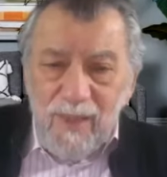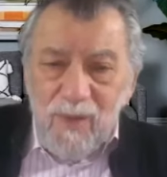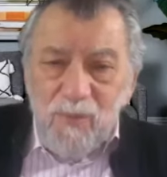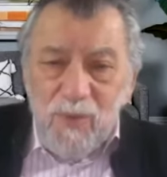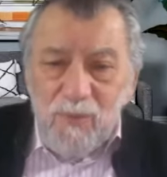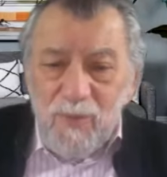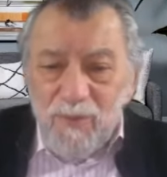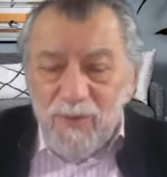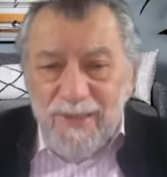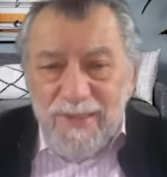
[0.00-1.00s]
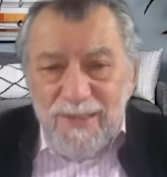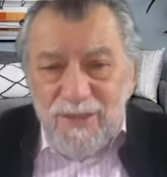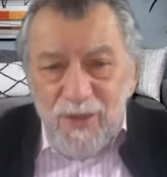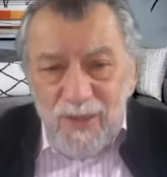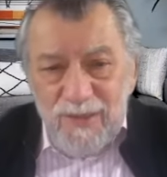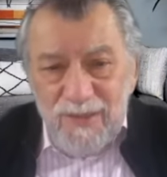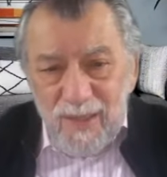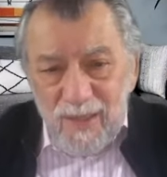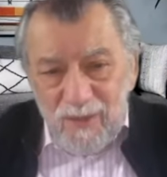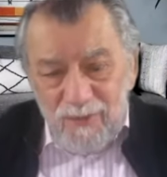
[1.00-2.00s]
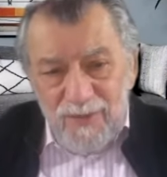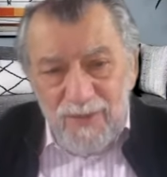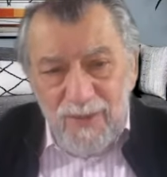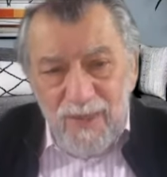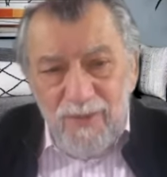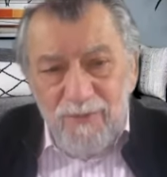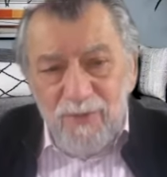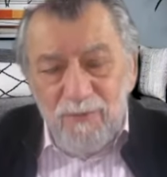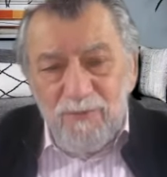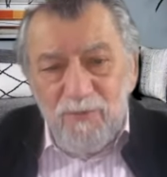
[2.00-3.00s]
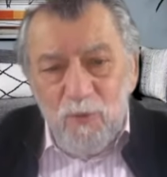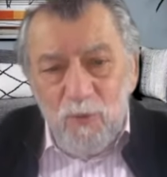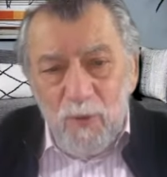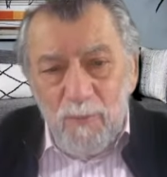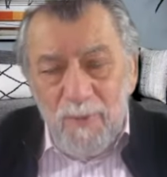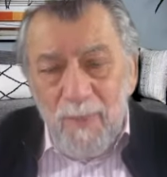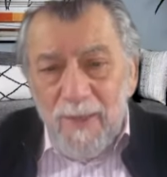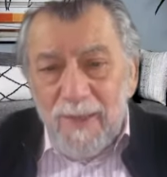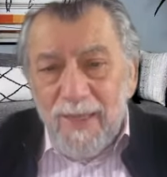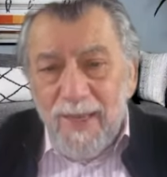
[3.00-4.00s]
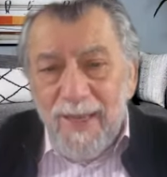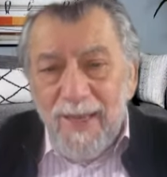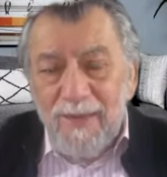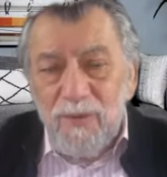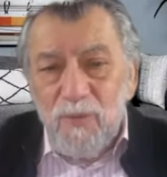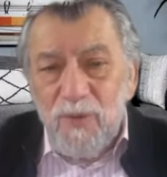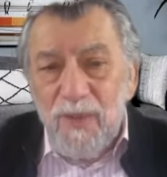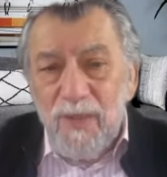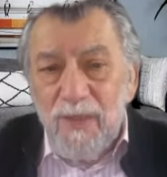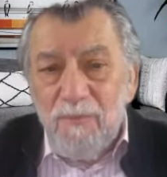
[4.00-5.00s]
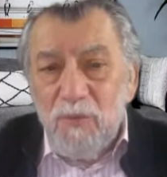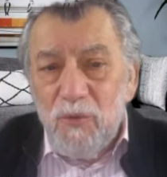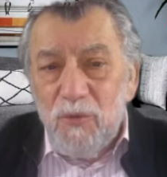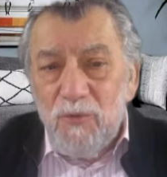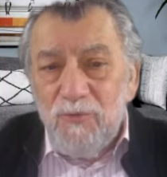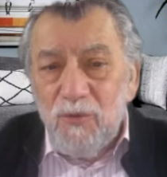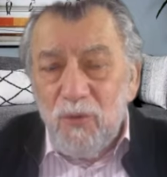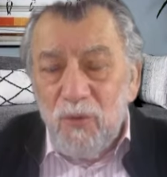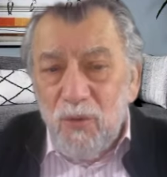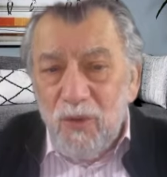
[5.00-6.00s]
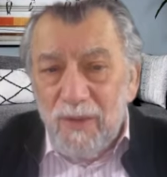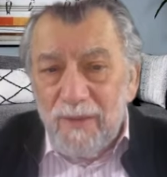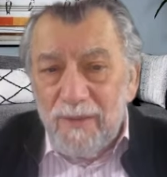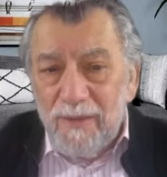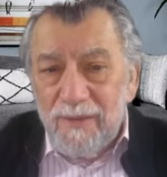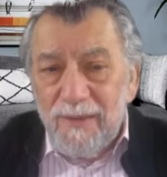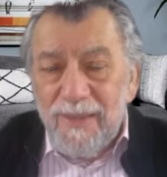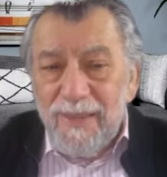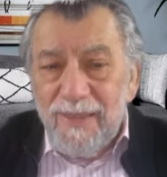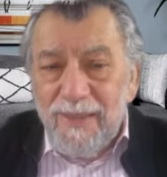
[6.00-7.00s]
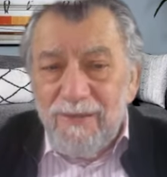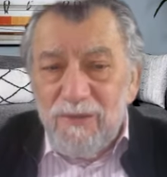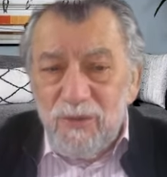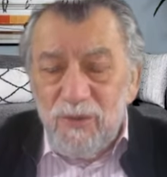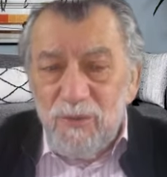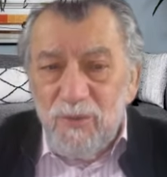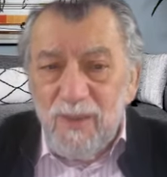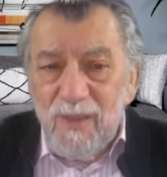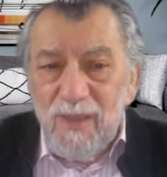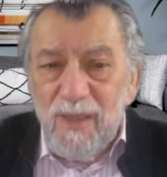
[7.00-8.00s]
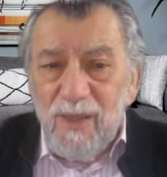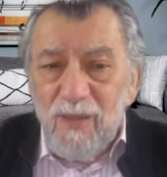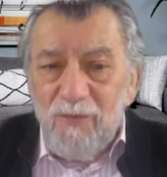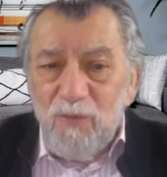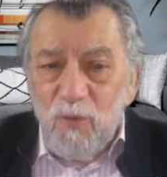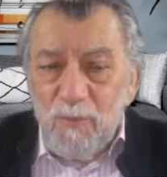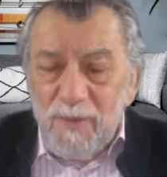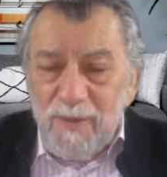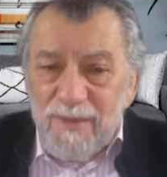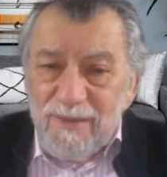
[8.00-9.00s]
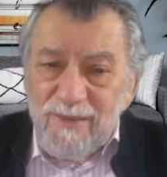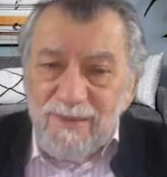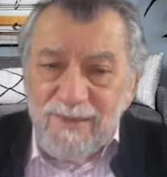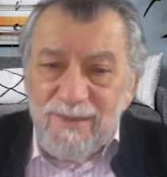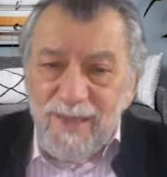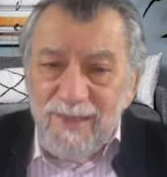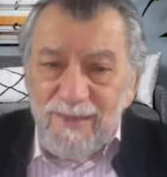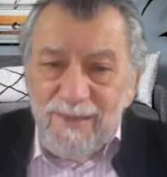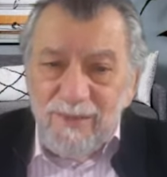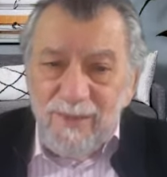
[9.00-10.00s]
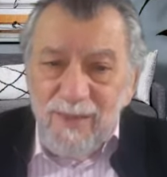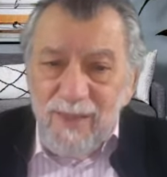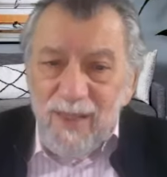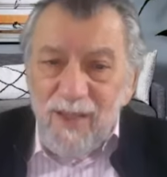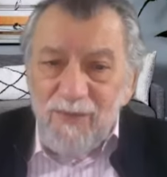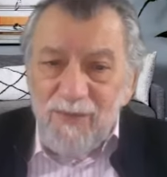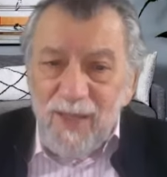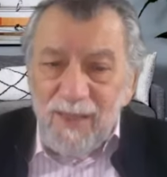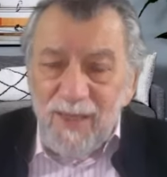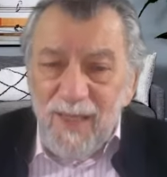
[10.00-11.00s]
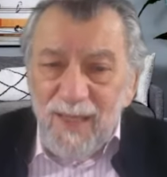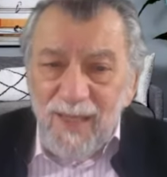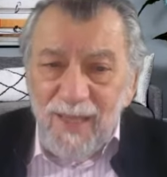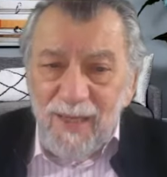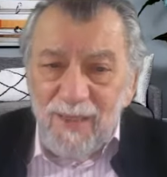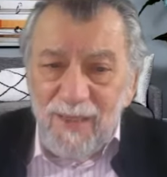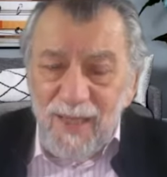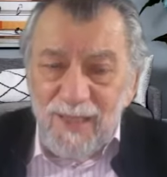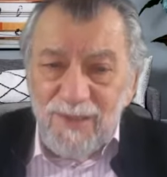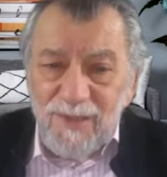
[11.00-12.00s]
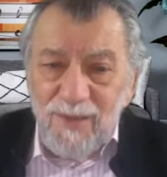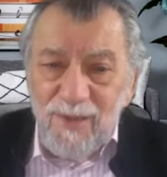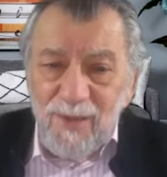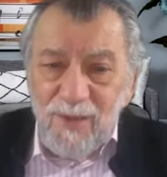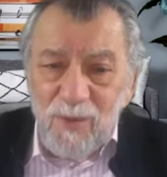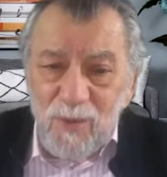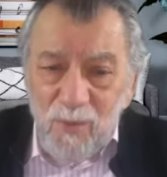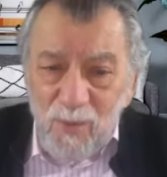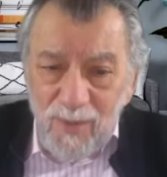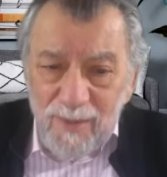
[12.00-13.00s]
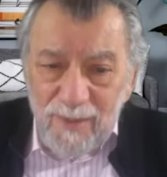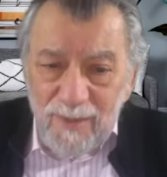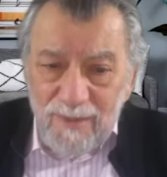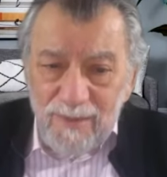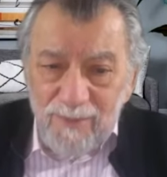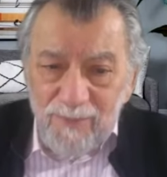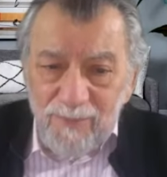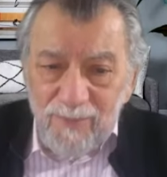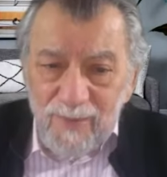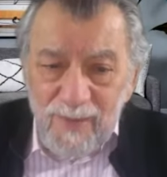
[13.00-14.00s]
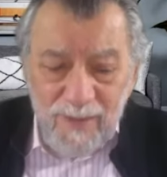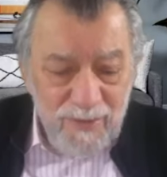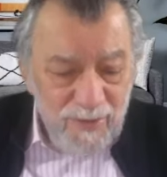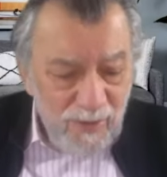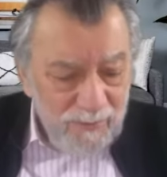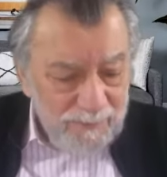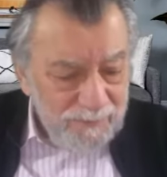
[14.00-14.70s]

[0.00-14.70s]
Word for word: when we release ourselves from form can we move on into the formless state of Allah and Allah's qualities. So